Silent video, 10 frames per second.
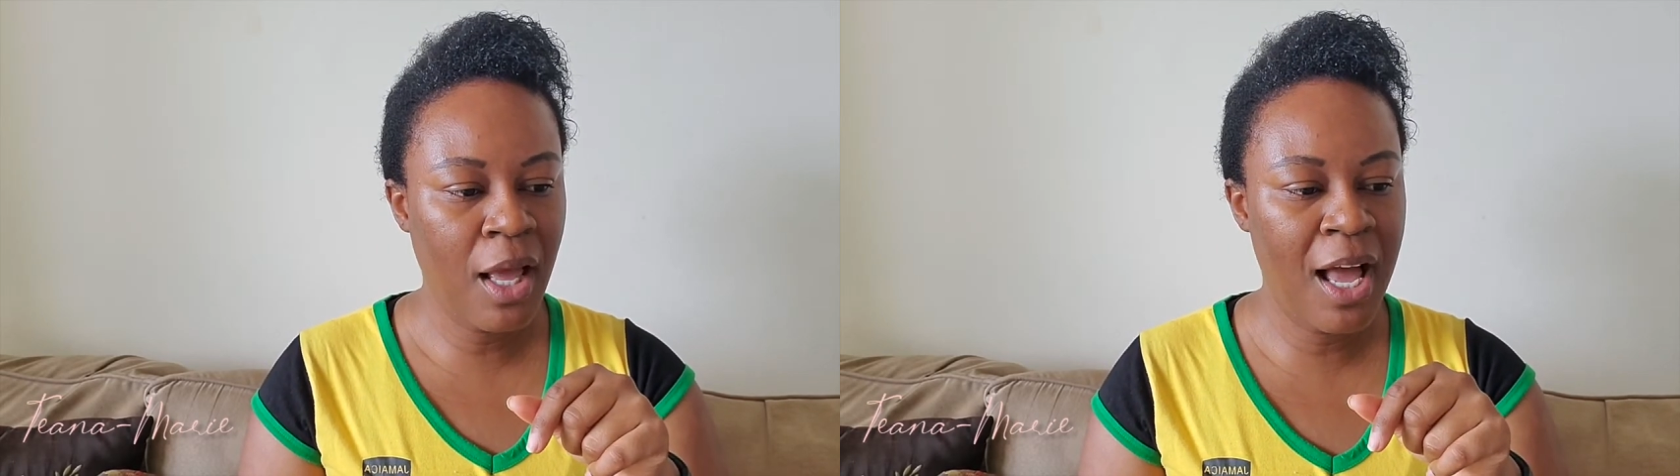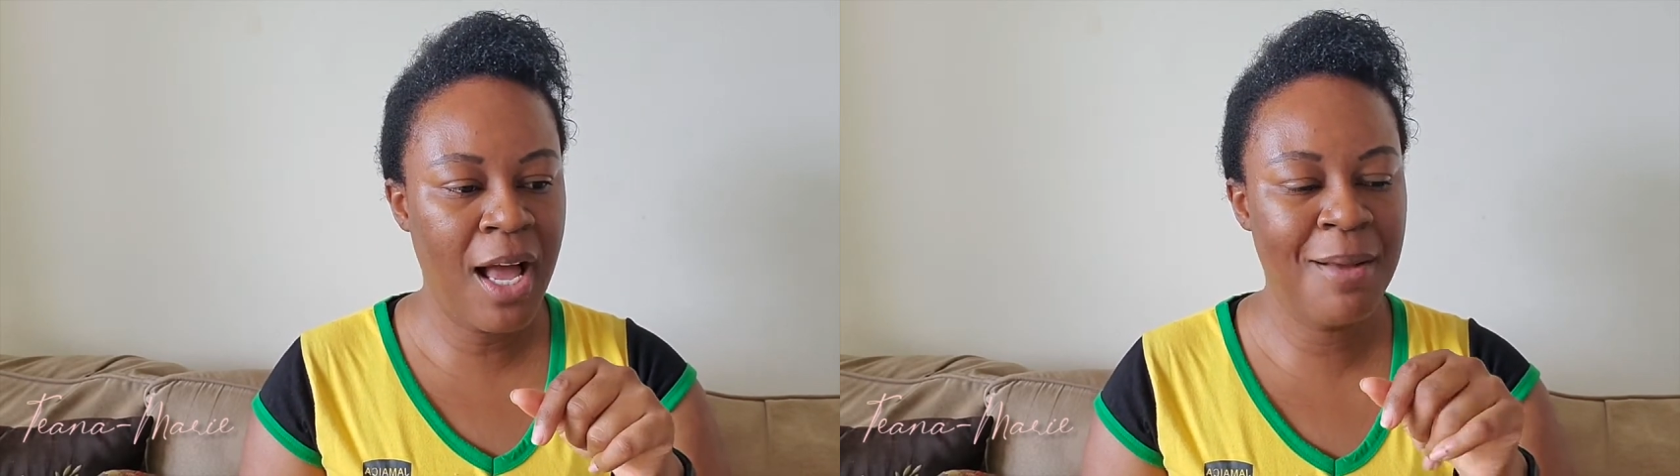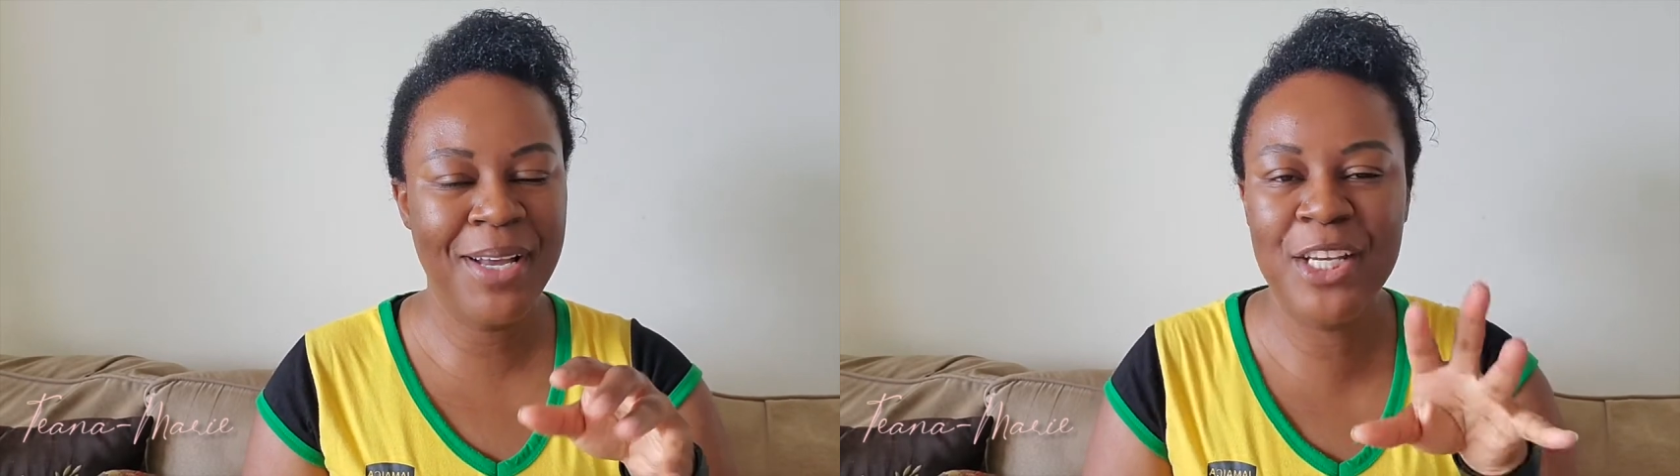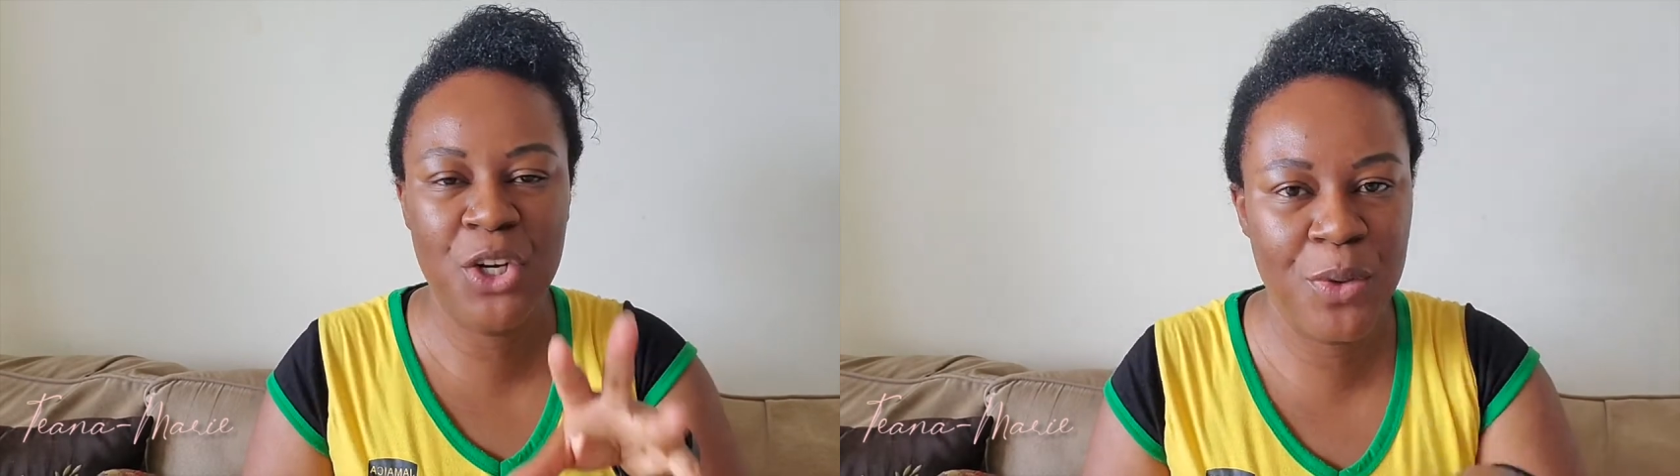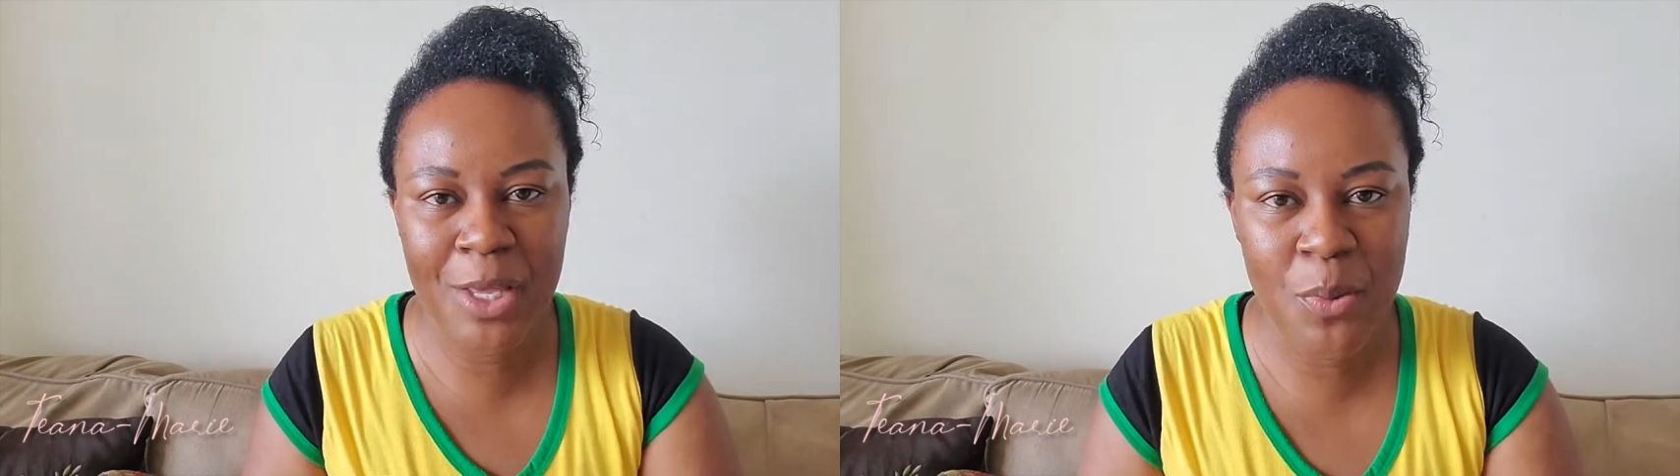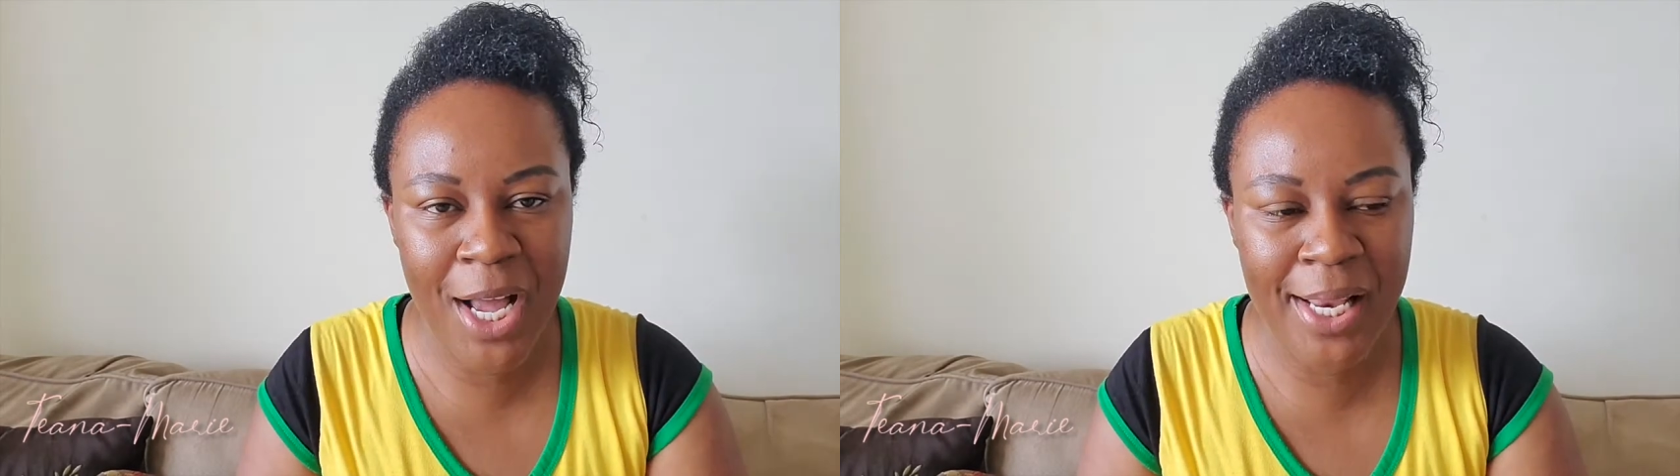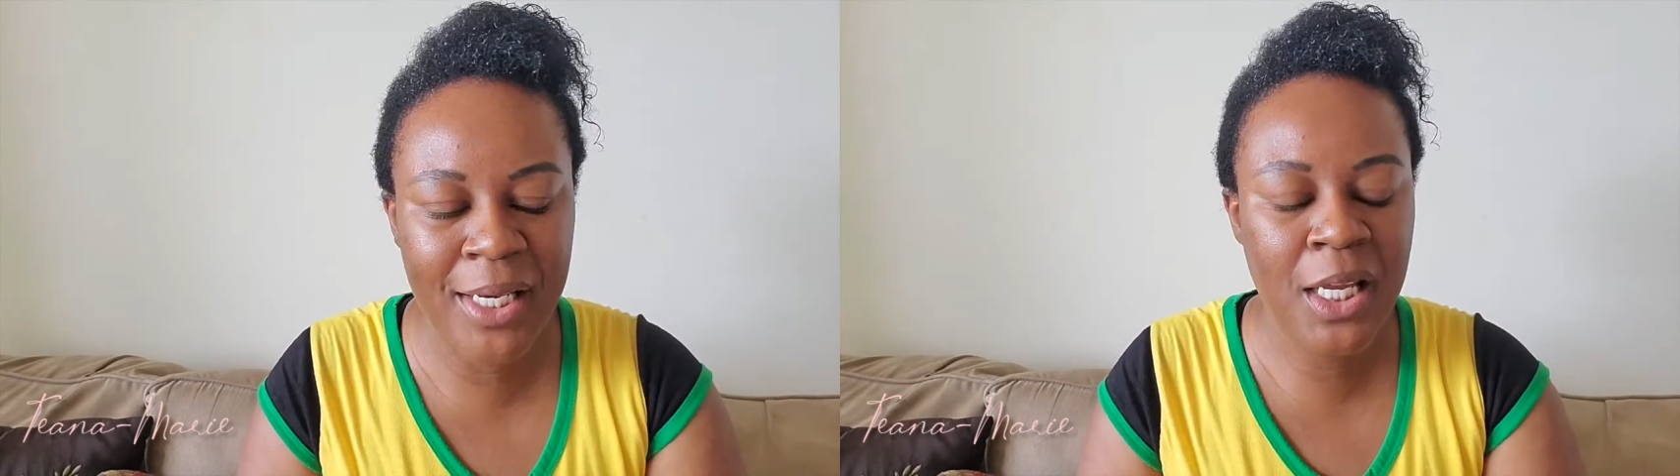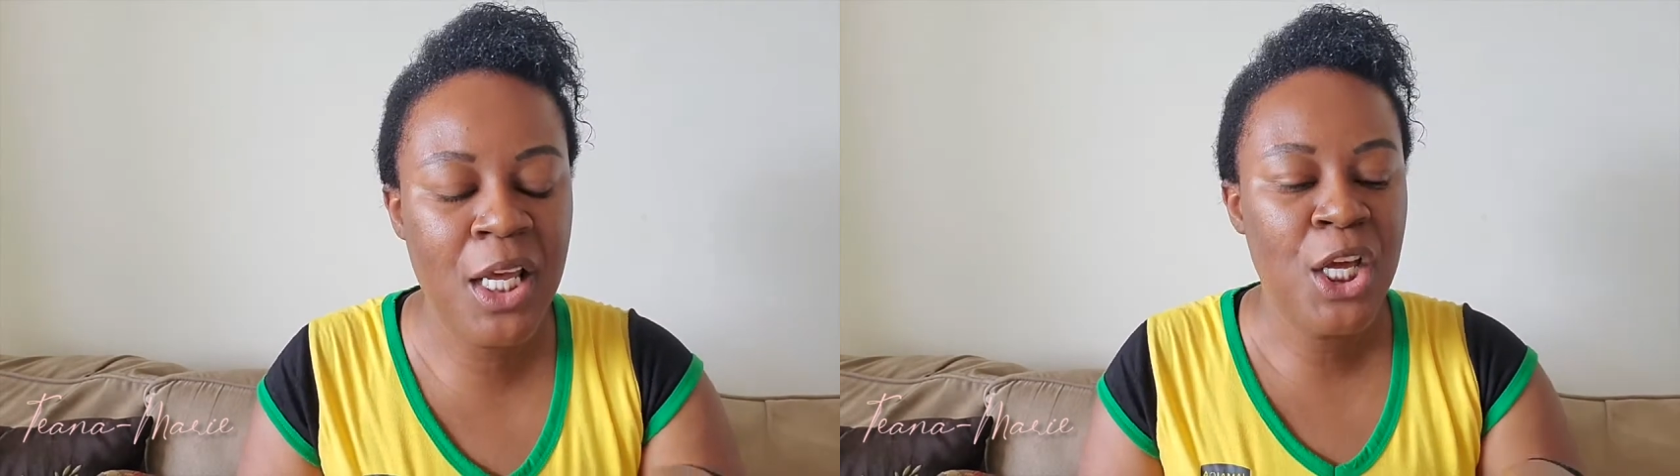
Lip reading: I know they won.